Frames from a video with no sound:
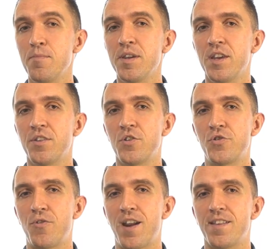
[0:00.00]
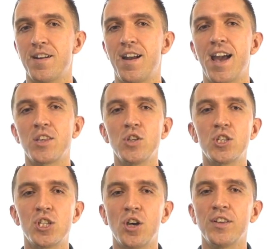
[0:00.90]
are a beginner trader and you
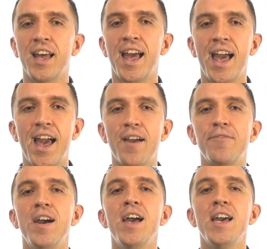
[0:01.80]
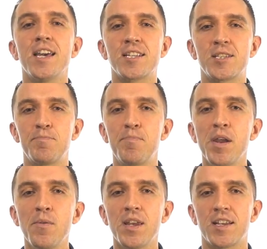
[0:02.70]
don't have
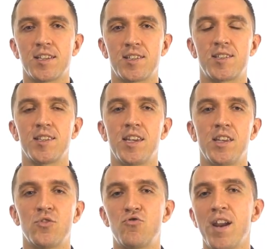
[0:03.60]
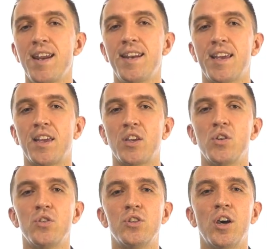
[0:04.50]
experience in trading,
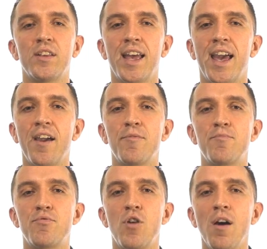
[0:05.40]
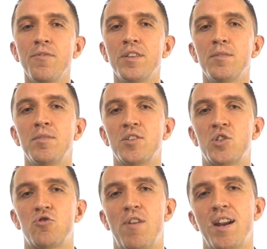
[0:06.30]
you don't have profitable
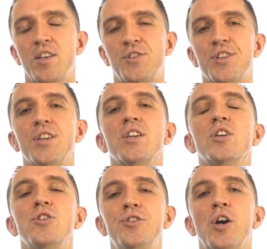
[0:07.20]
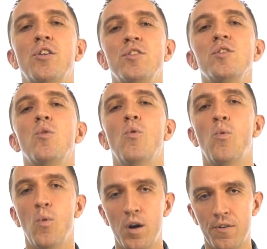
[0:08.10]
strategy, don't
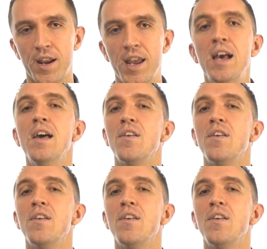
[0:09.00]
worry.